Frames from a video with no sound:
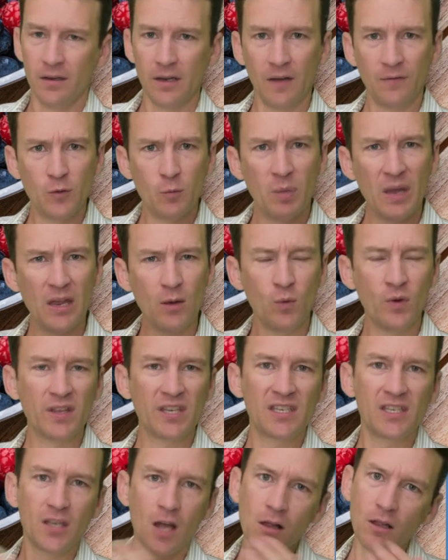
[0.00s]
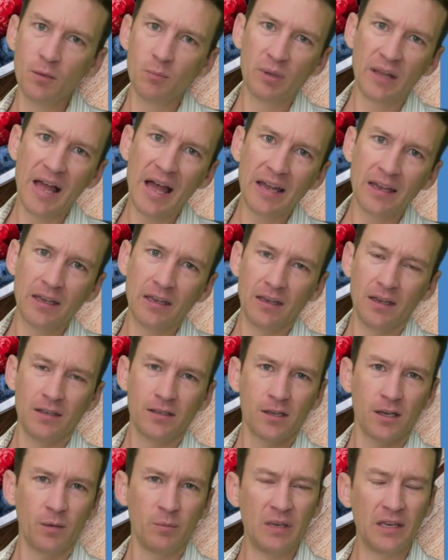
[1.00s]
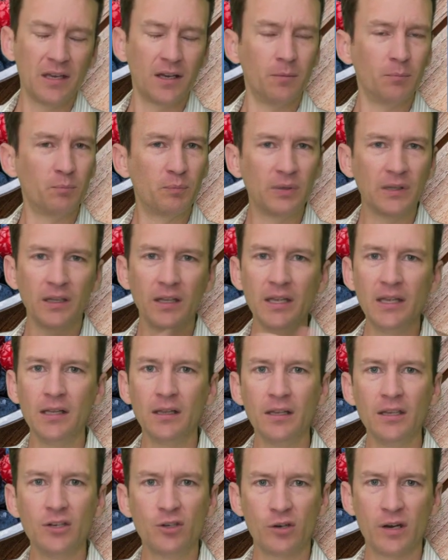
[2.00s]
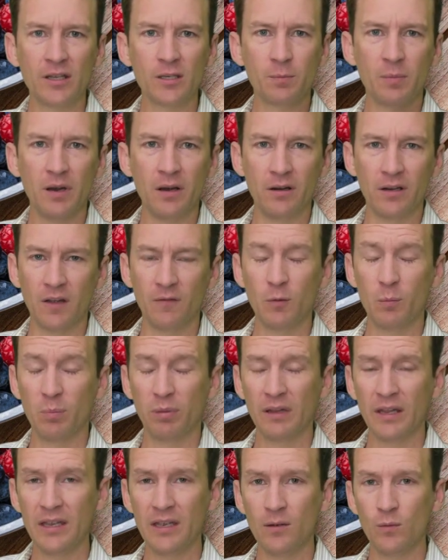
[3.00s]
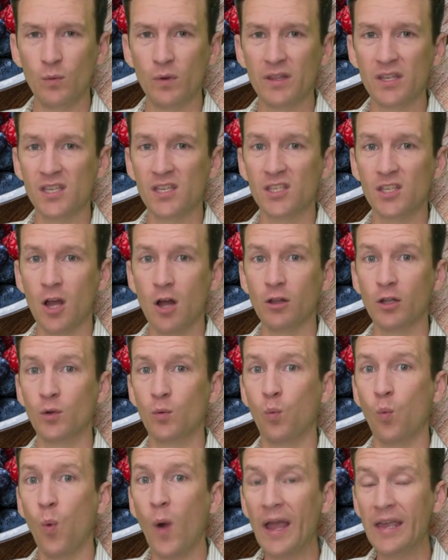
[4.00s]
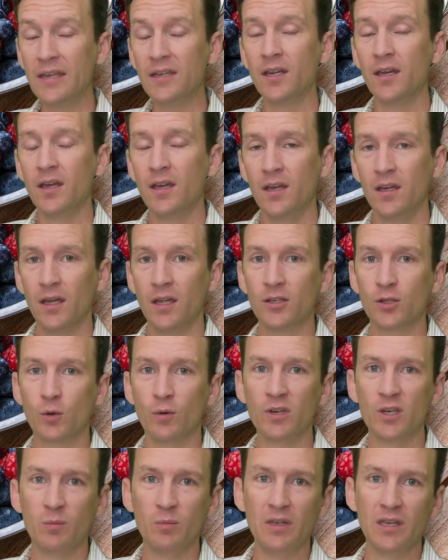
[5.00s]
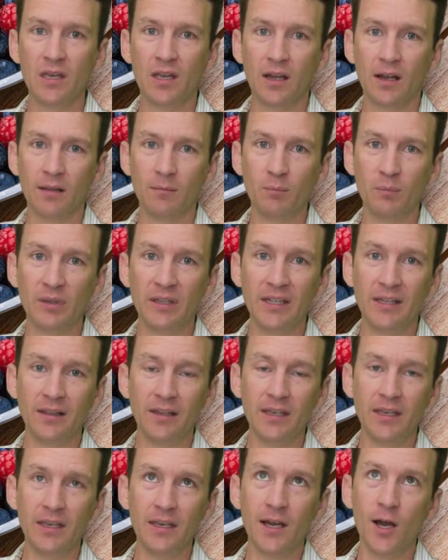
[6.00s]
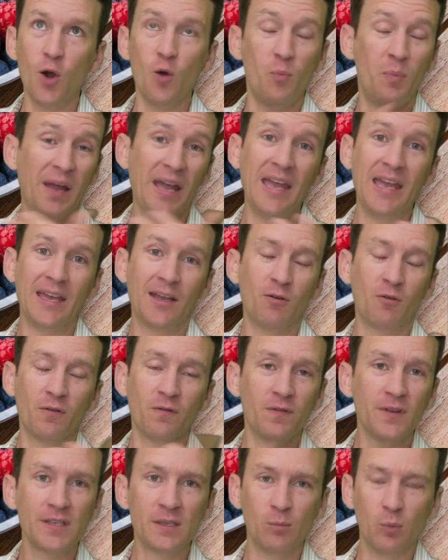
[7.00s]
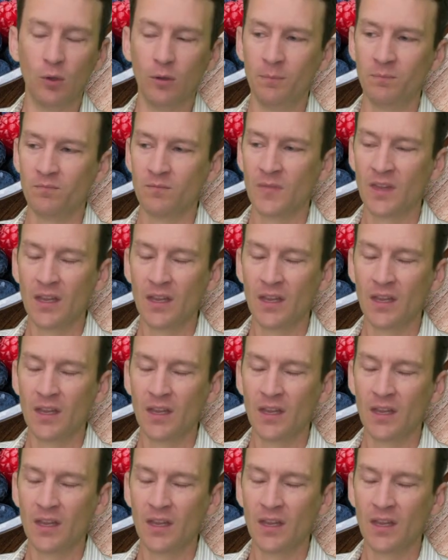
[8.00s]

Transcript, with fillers: Now if you paint with solid black, it's gonna be completely transparent. If you paint with solid white, it's going to be completely opaque or visible.